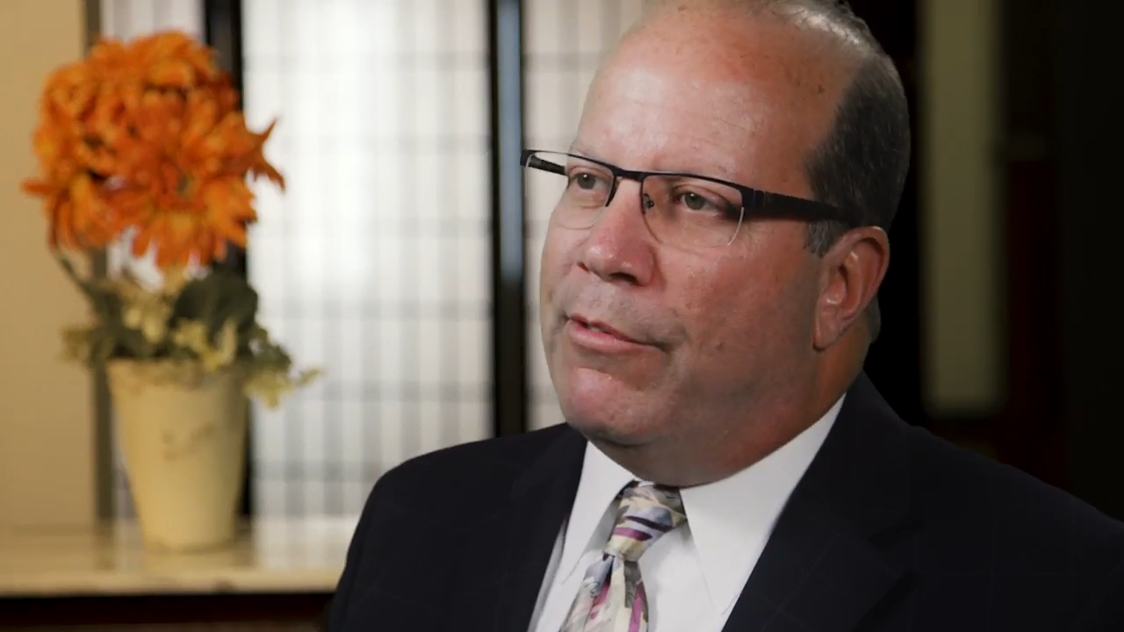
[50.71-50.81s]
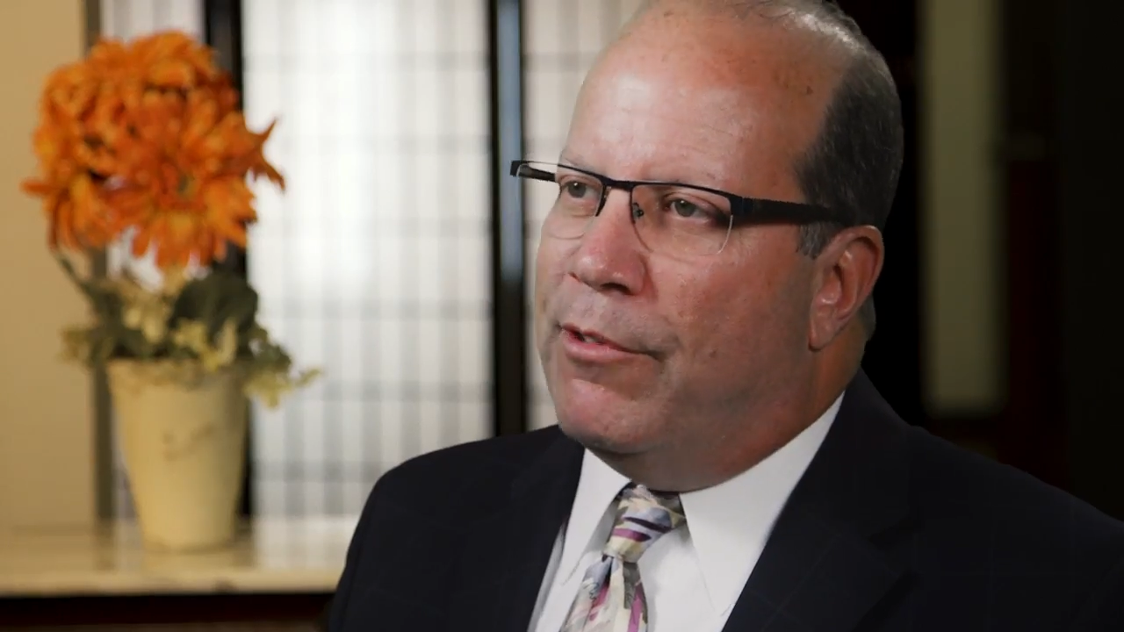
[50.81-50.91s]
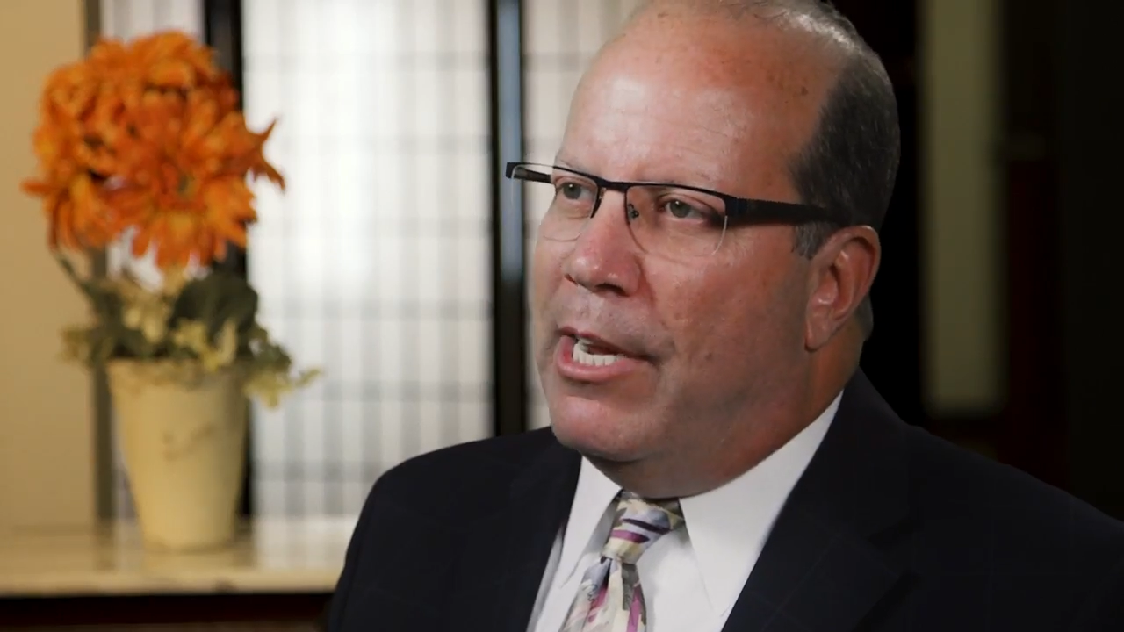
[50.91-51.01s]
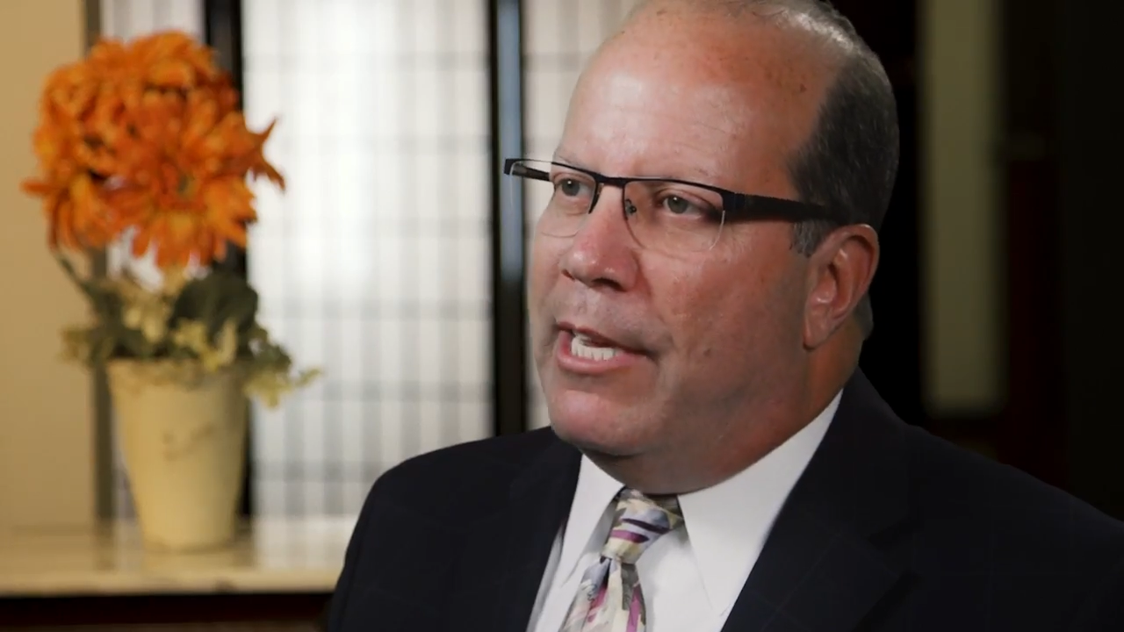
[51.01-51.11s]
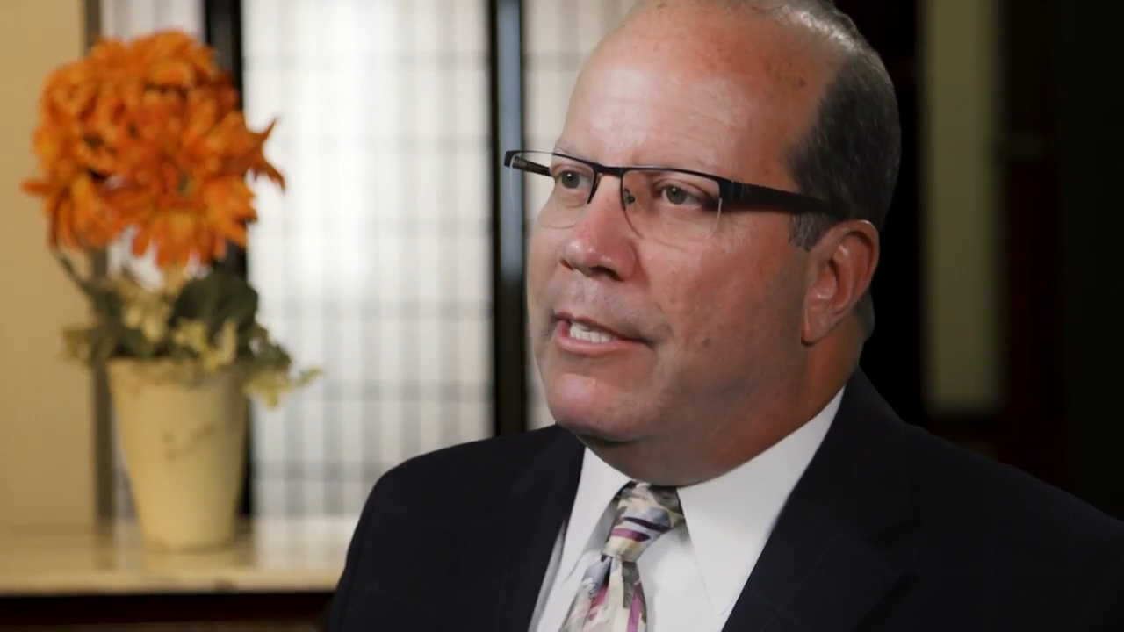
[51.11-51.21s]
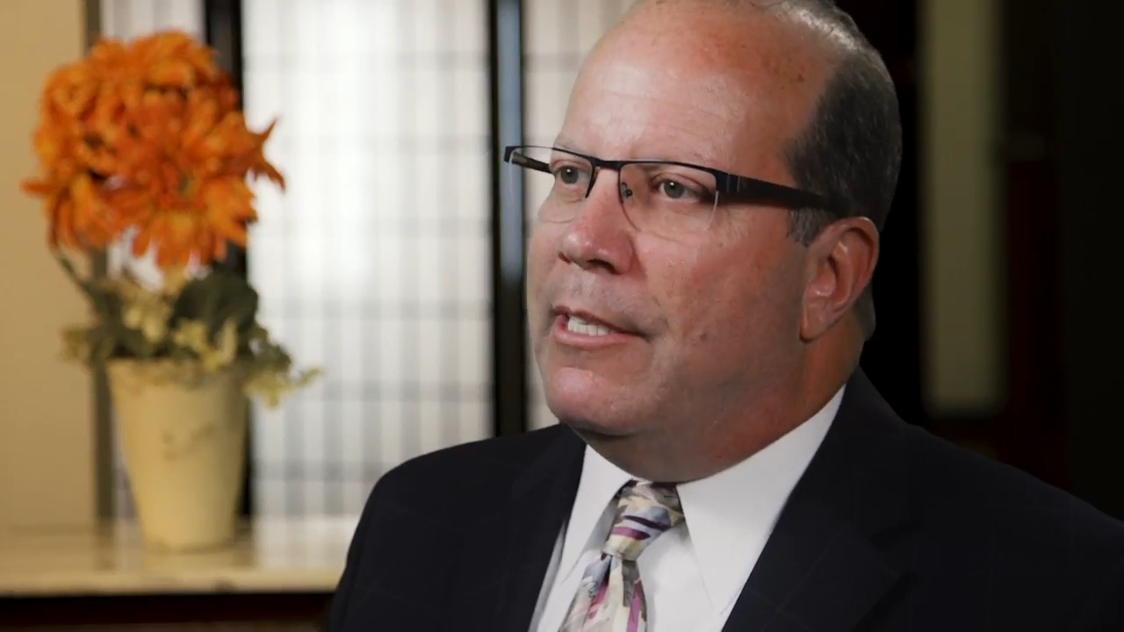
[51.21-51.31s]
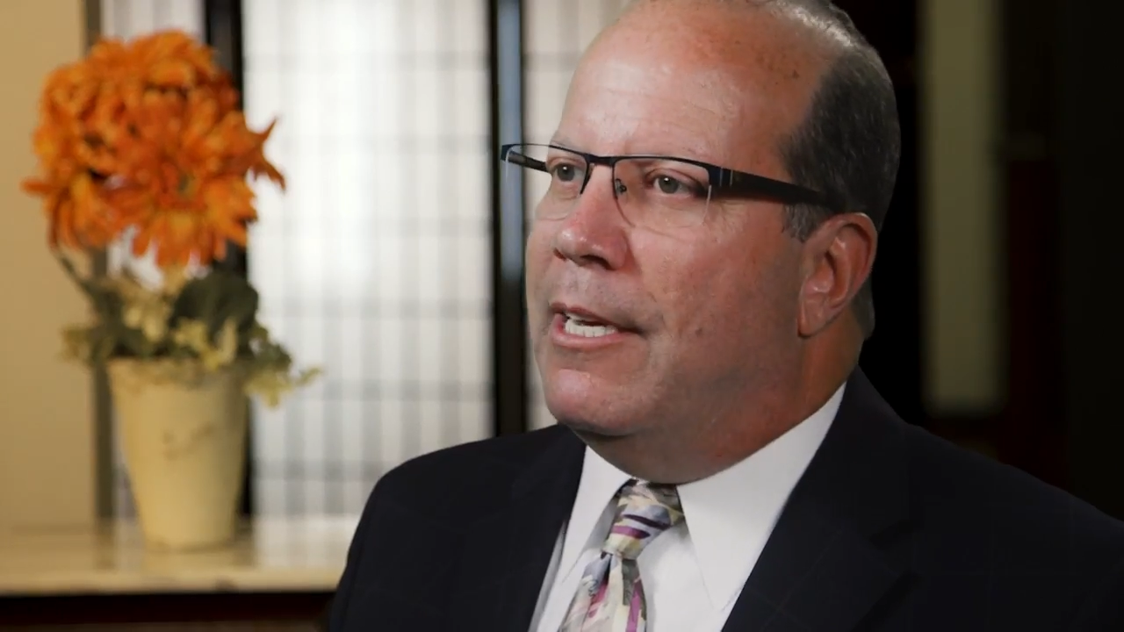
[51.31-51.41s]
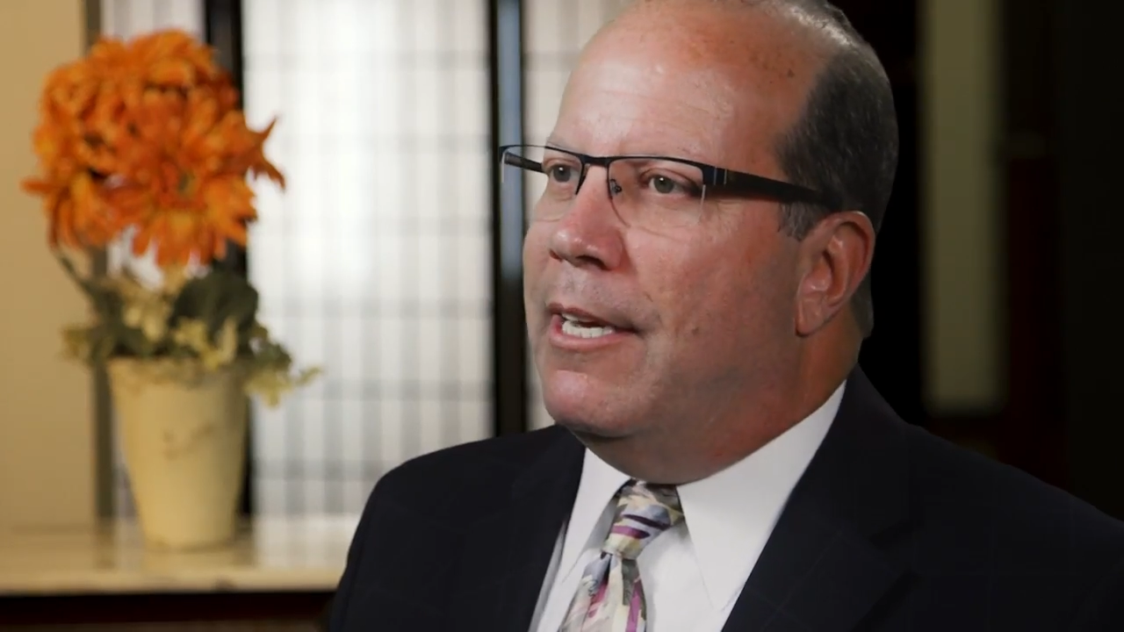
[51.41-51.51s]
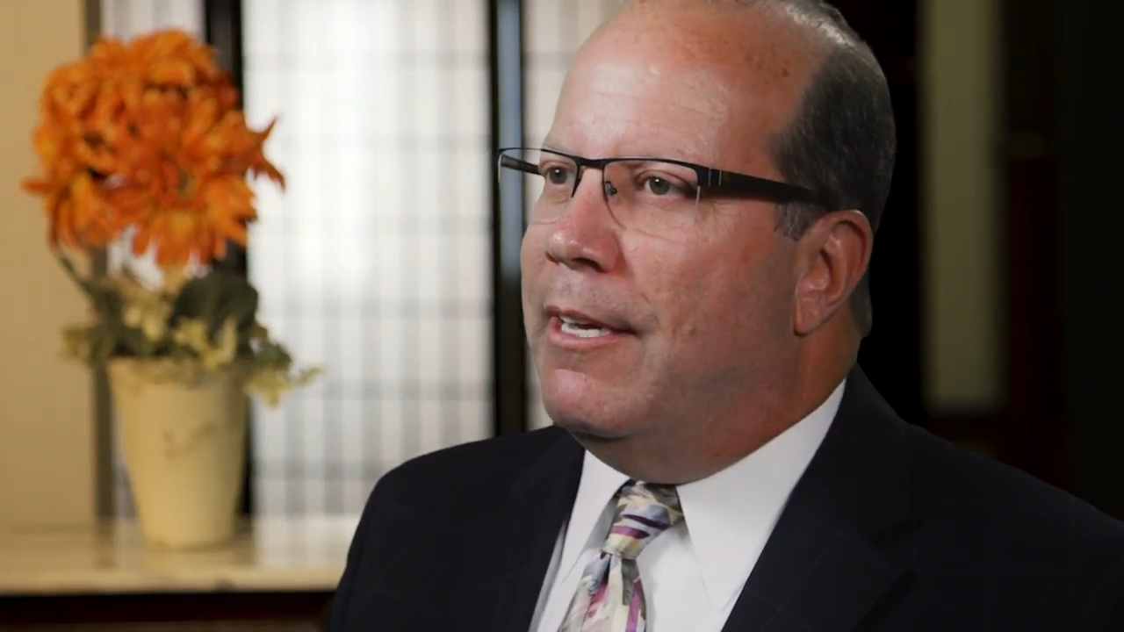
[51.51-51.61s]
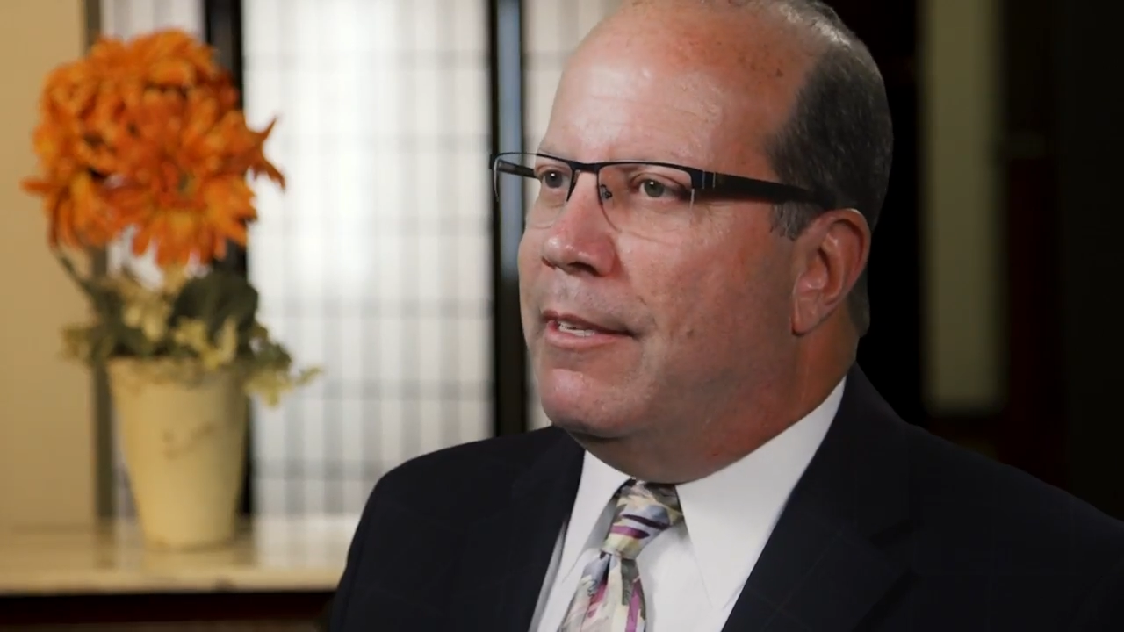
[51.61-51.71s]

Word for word: a friend, uh,